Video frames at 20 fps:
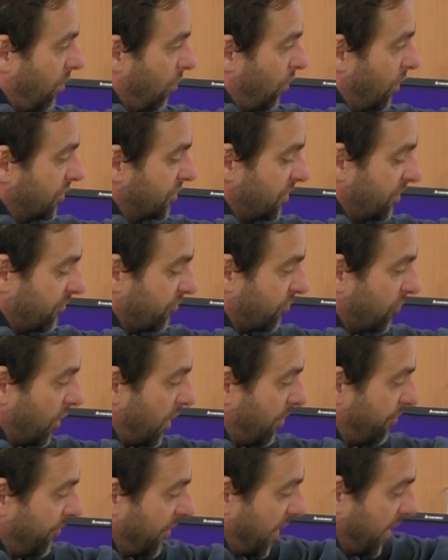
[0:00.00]
once I've
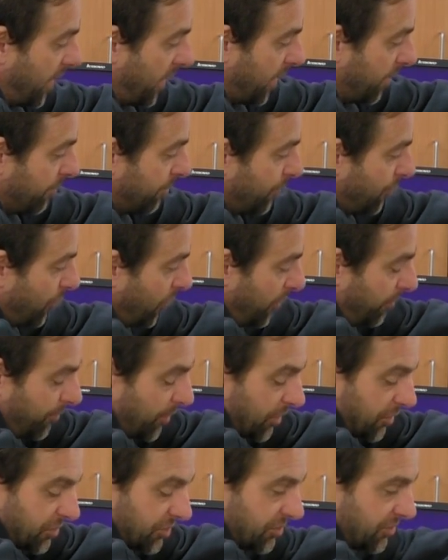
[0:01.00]
grabbed that, I'm pretty
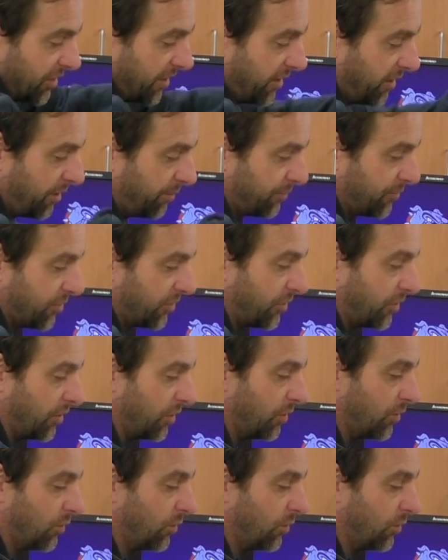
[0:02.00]
much set up to go.